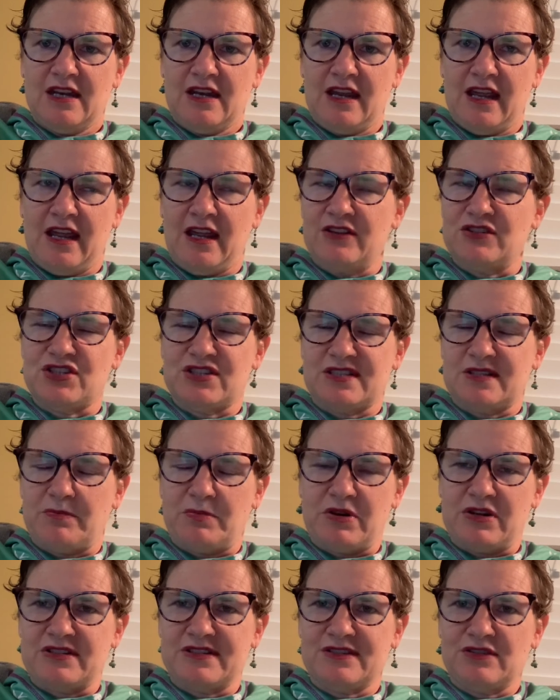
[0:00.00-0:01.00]
and just a
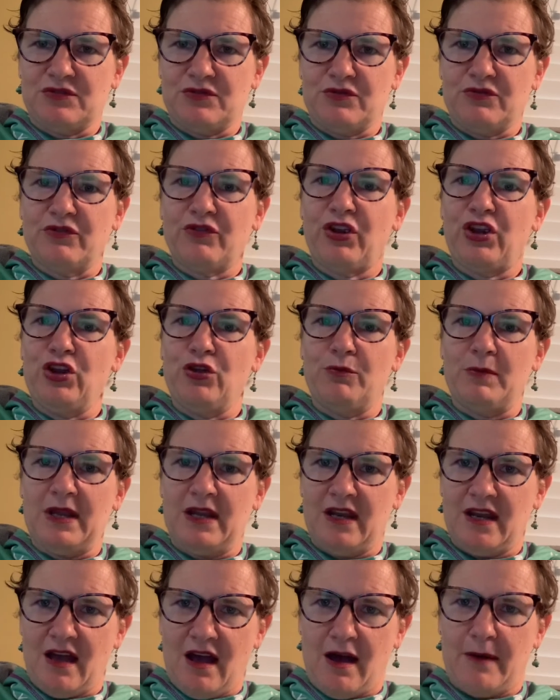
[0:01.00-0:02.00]
personal
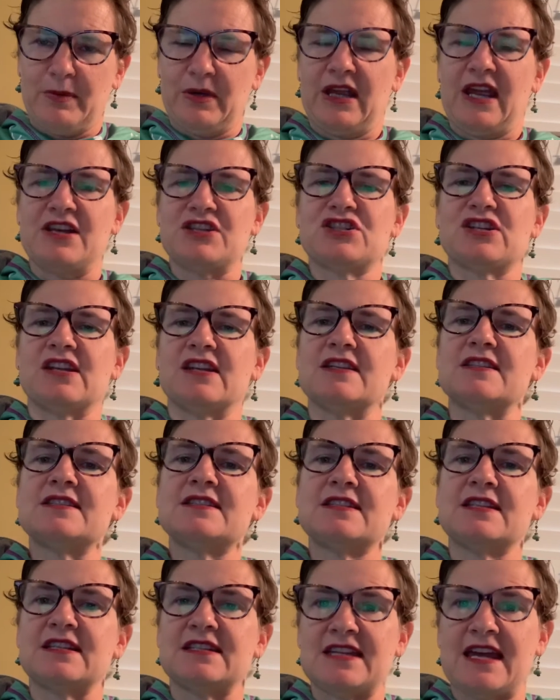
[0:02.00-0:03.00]
human obligation
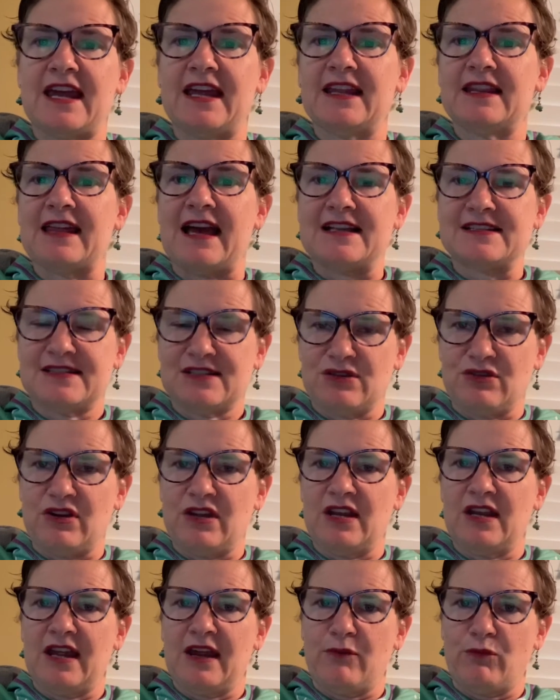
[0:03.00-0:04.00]
to take that
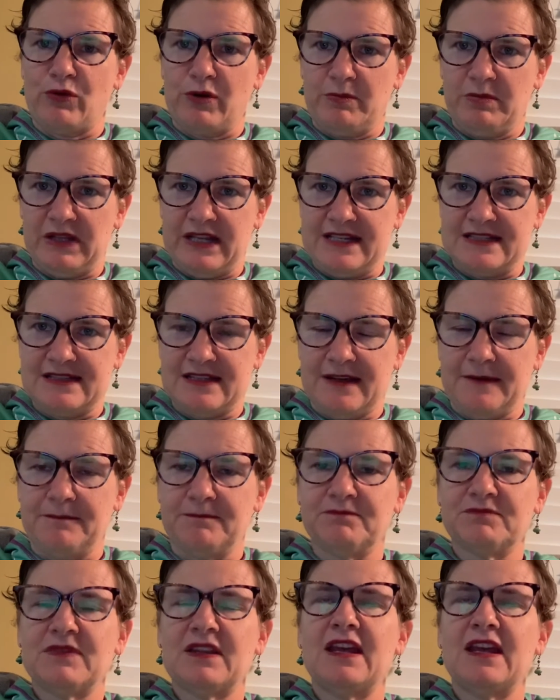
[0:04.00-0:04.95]
student and replace them.